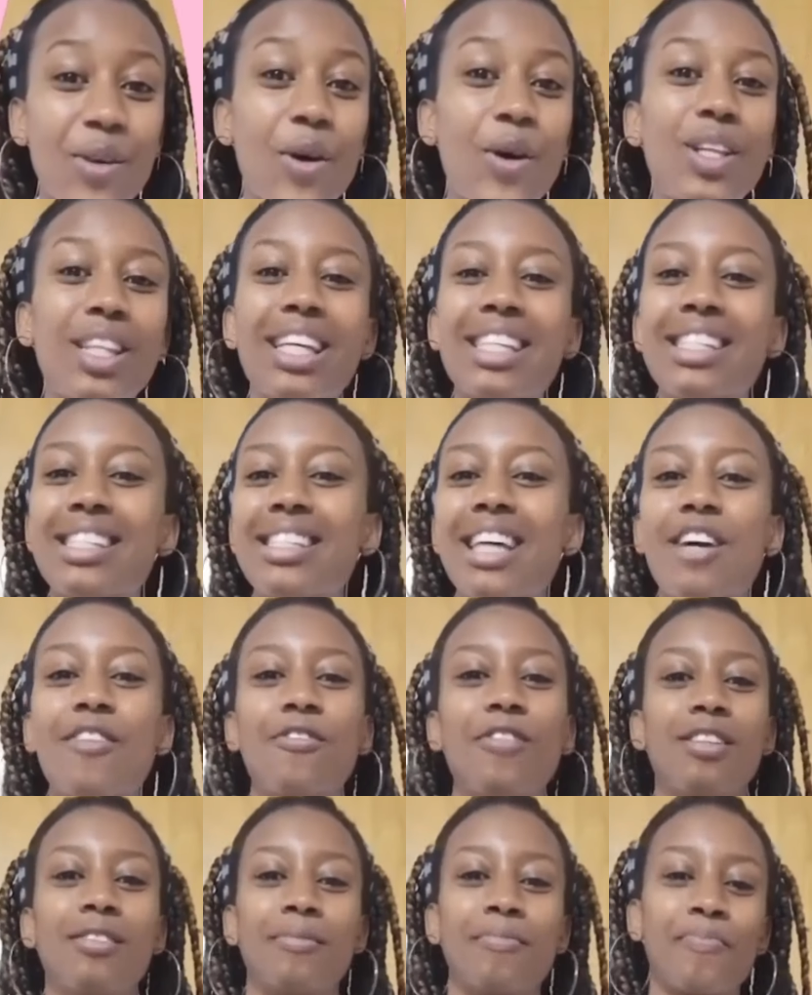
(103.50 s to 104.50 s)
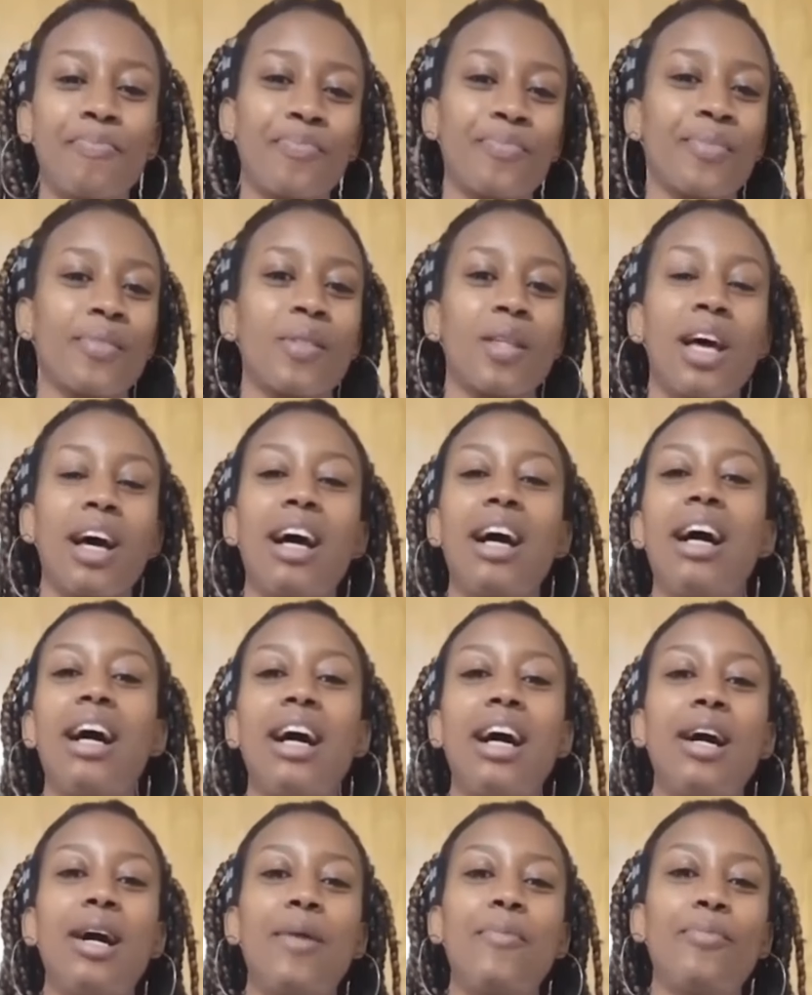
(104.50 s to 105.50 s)
so let's dive in.
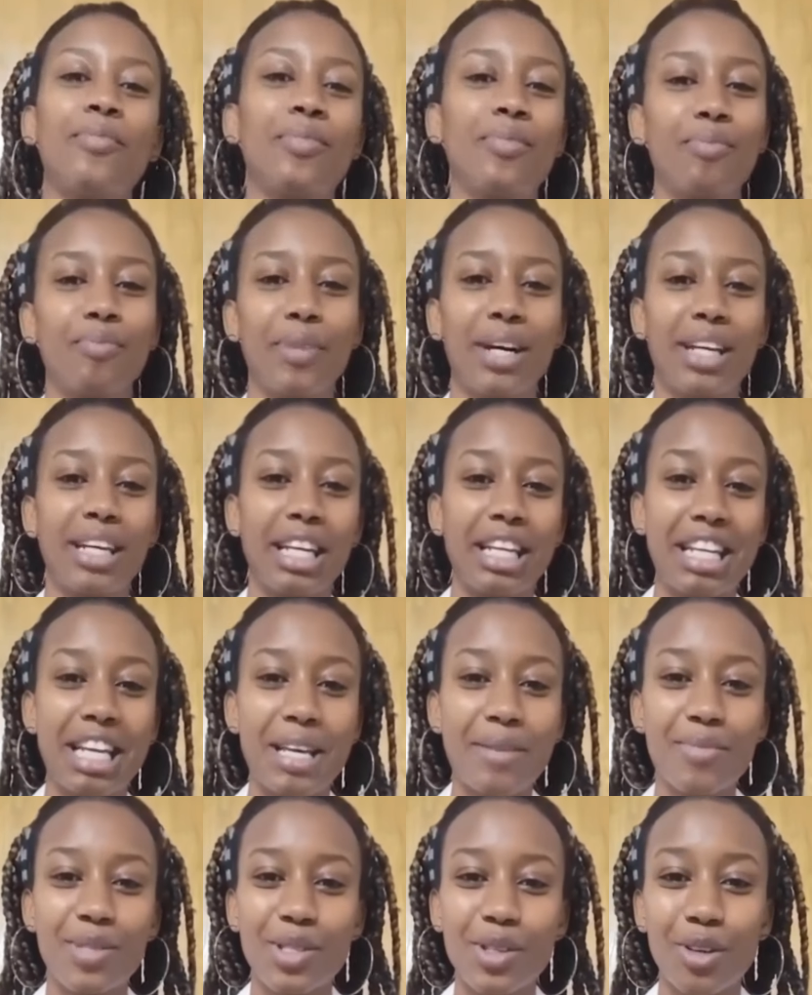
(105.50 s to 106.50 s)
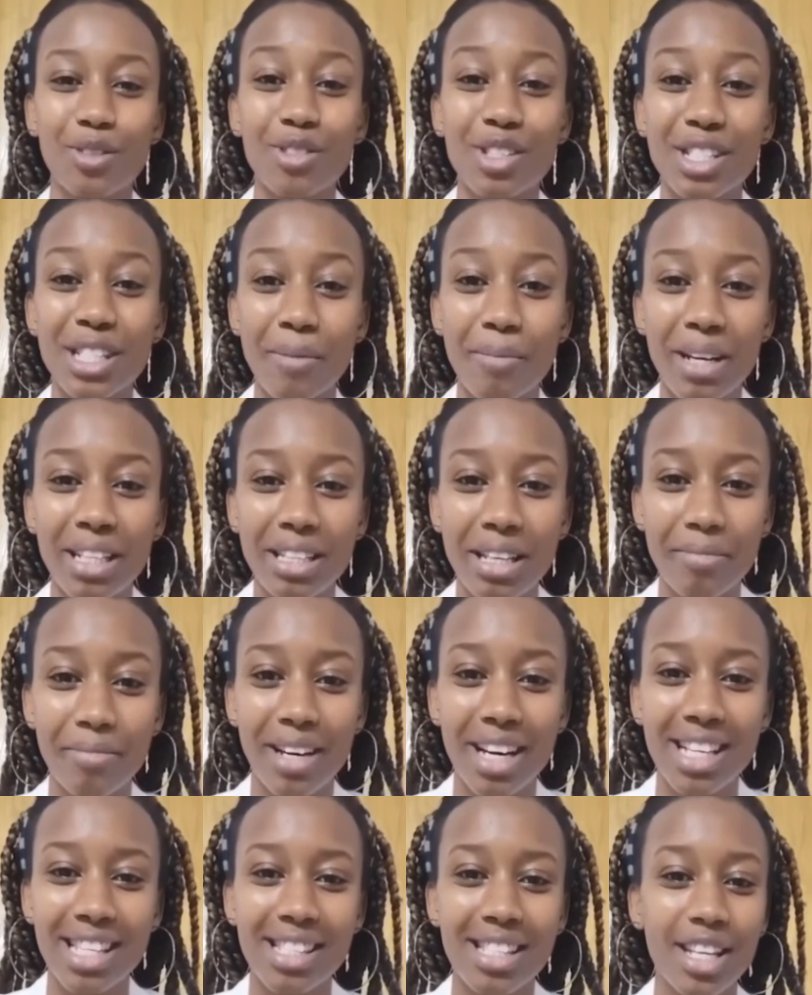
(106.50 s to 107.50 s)
By the name of Shema
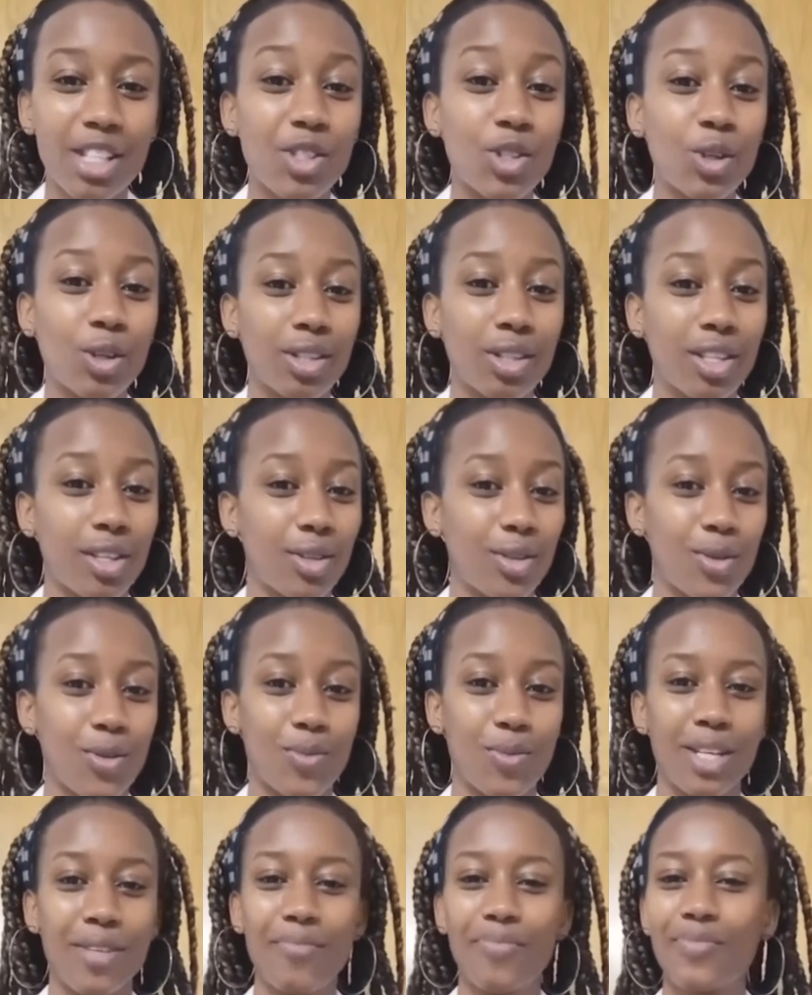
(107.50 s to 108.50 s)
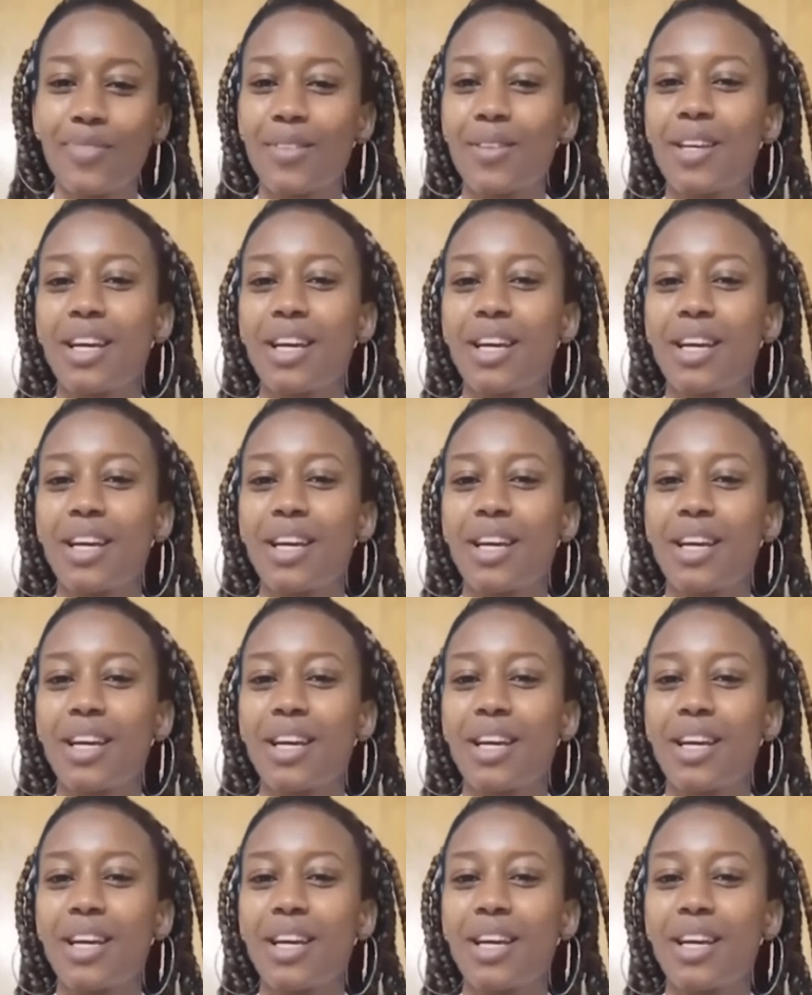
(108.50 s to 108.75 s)
Damas, a doctor to be.